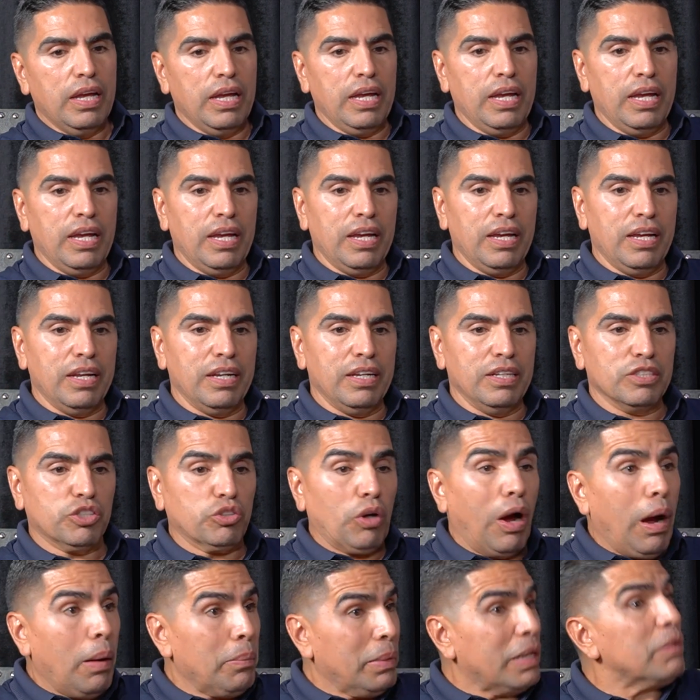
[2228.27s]
And
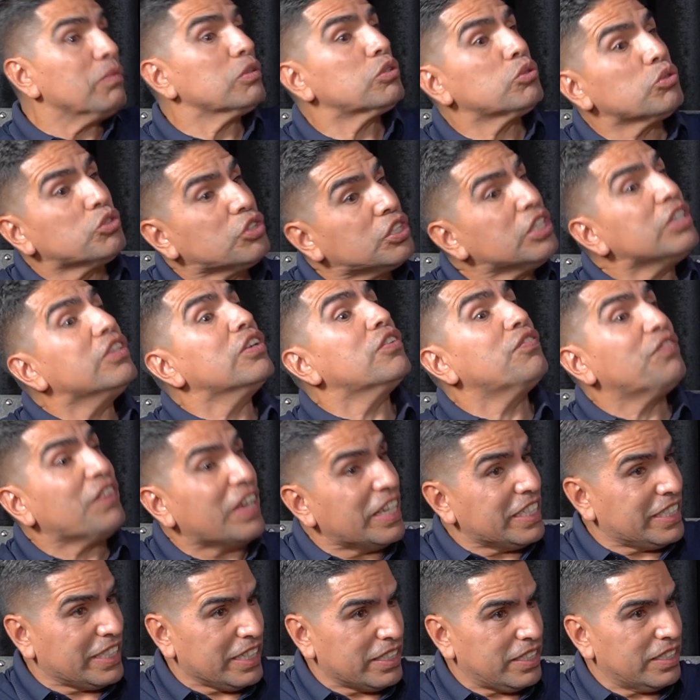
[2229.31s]
so I'm able to see their
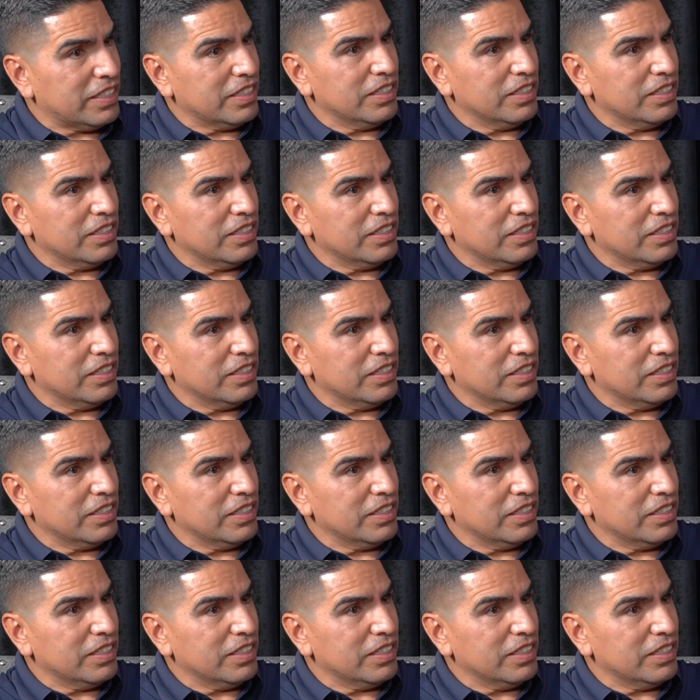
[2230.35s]
faces.